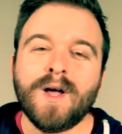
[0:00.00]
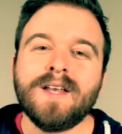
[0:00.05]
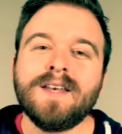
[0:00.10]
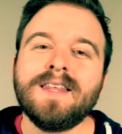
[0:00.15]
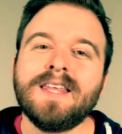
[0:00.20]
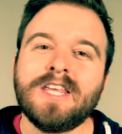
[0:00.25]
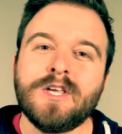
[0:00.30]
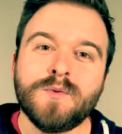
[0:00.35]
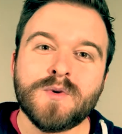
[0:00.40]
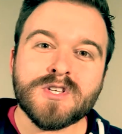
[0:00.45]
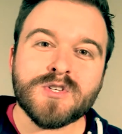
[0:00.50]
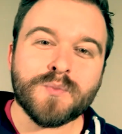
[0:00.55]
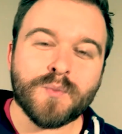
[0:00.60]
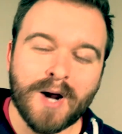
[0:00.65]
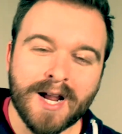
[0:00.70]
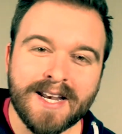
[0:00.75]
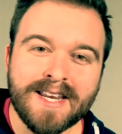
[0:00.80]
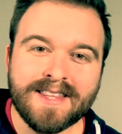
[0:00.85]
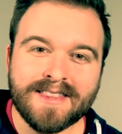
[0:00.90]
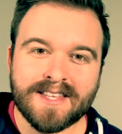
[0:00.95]
he was
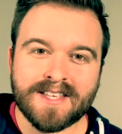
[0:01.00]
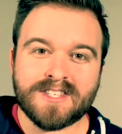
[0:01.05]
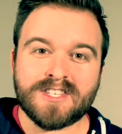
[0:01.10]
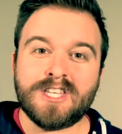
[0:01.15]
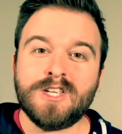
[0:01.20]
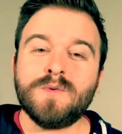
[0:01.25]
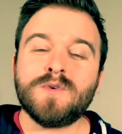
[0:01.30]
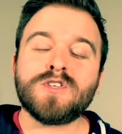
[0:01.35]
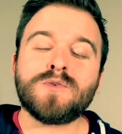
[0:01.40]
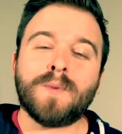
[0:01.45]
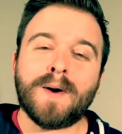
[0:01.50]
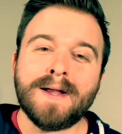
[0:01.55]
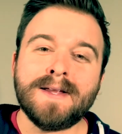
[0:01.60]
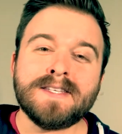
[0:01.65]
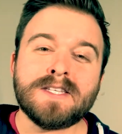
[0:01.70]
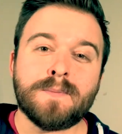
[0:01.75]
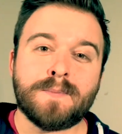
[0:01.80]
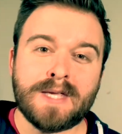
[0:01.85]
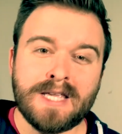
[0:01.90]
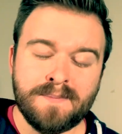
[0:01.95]
writing this, he was writing
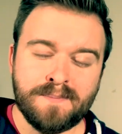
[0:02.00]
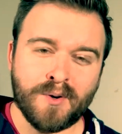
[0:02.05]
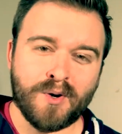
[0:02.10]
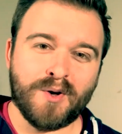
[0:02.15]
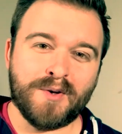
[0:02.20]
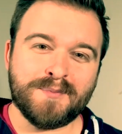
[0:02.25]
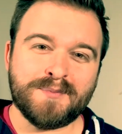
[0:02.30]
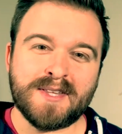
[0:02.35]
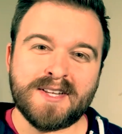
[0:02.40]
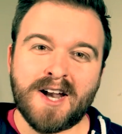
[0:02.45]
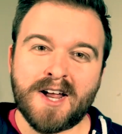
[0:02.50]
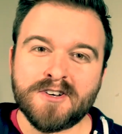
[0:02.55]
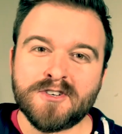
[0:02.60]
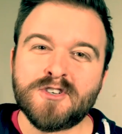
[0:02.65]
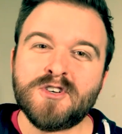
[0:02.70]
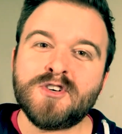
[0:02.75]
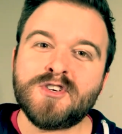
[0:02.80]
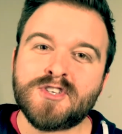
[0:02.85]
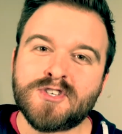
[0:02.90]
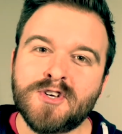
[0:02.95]
to people that
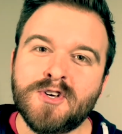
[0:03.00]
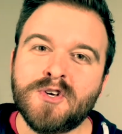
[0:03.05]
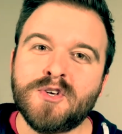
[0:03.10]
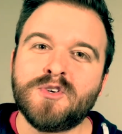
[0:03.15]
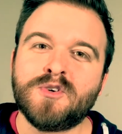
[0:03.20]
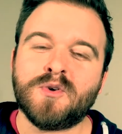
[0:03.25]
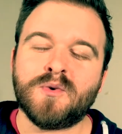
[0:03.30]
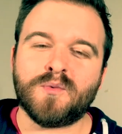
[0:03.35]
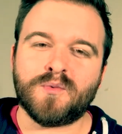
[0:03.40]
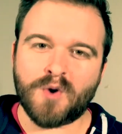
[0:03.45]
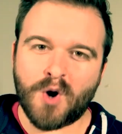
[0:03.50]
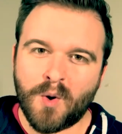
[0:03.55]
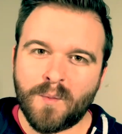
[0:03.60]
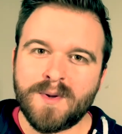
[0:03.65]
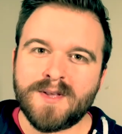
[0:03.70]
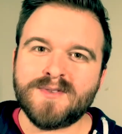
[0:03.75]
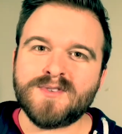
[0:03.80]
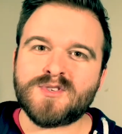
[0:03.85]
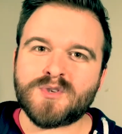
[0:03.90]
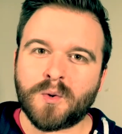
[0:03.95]
understood
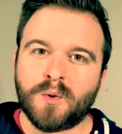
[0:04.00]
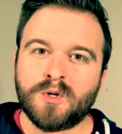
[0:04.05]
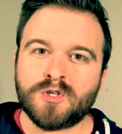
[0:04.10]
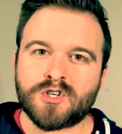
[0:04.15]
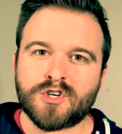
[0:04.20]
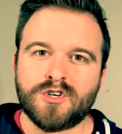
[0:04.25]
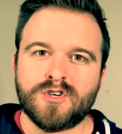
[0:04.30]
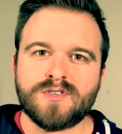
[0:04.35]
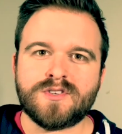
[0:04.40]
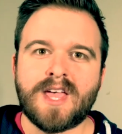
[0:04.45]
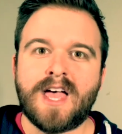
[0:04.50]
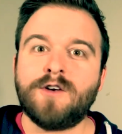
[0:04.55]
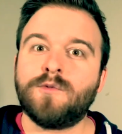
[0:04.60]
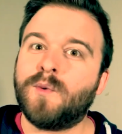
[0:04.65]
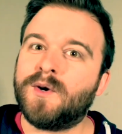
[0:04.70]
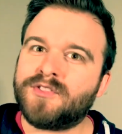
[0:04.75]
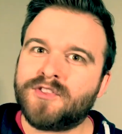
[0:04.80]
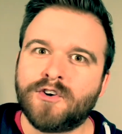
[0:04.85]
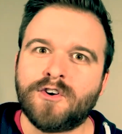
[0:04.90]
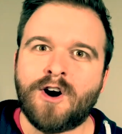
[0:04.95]
Roman soldiers and
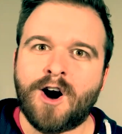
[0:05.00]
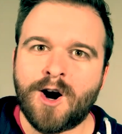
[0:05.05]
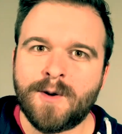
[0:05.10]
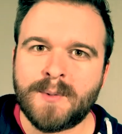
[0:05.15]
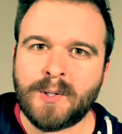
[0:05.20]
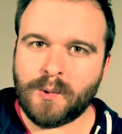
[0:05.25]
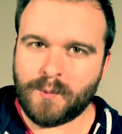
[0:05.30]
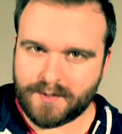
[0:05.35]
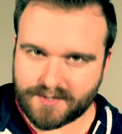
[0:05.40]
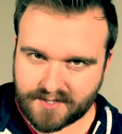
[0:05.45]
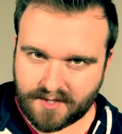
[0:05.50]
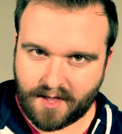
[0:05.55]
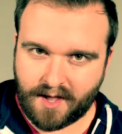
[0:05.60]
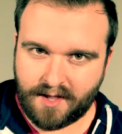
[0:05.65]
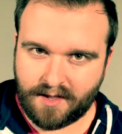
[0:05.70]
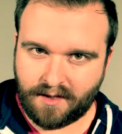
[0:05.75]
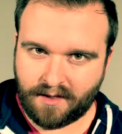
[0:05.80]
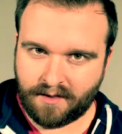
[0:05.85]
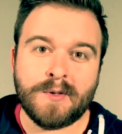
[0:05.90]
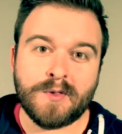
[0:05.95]
what their armor was
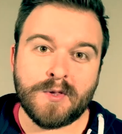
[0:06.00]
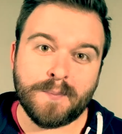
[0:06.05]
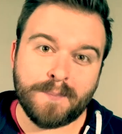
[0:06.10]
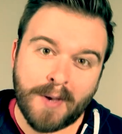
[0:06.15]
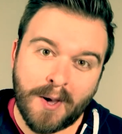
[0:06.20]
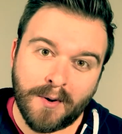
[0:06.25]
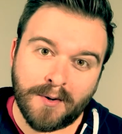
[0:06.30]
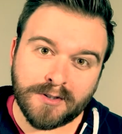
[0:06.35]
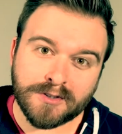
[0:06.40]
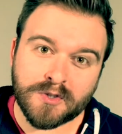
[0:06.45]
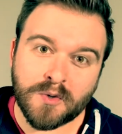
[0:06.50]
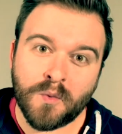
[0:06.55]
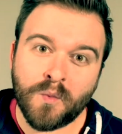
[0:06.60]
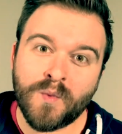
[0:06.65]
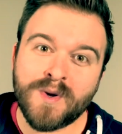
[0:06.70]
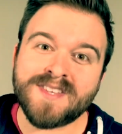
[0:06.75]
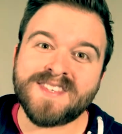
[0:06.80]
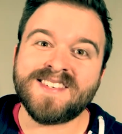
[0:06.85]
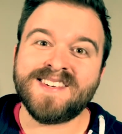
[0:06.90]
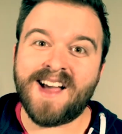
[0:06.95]
like. belt
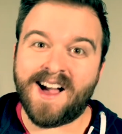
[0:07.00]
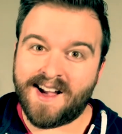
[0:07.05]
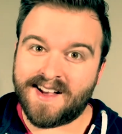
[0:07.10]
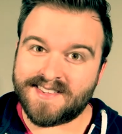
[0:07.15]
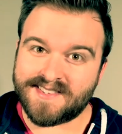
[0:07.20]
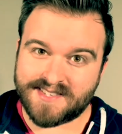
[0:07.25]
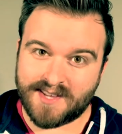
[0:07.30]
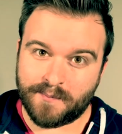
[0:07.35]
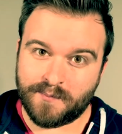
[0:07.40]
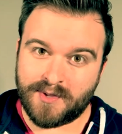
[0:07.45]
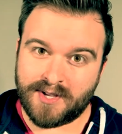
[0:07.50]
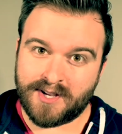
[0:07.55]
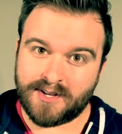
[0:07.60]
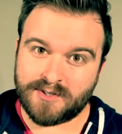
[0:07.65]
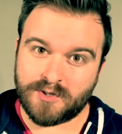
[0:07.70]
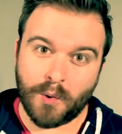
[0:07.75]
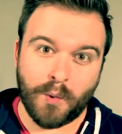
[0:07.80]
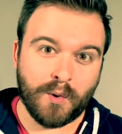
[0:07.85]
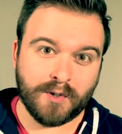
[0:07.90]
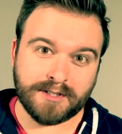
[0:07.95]
was not something
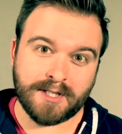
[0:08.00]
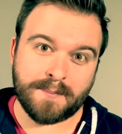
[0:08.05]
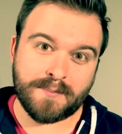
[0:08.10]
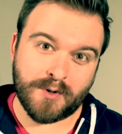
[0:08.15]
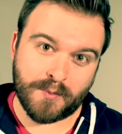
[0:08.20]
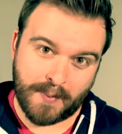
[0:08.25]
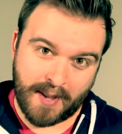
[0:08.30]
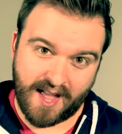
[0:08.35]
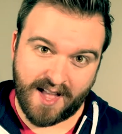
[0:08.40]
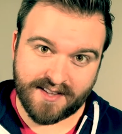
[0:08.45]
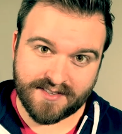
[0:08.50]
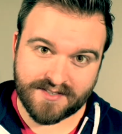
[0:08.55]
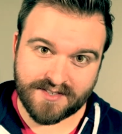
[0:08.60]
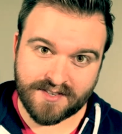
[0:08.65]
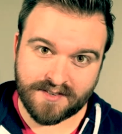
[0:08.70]
to hold up their pants,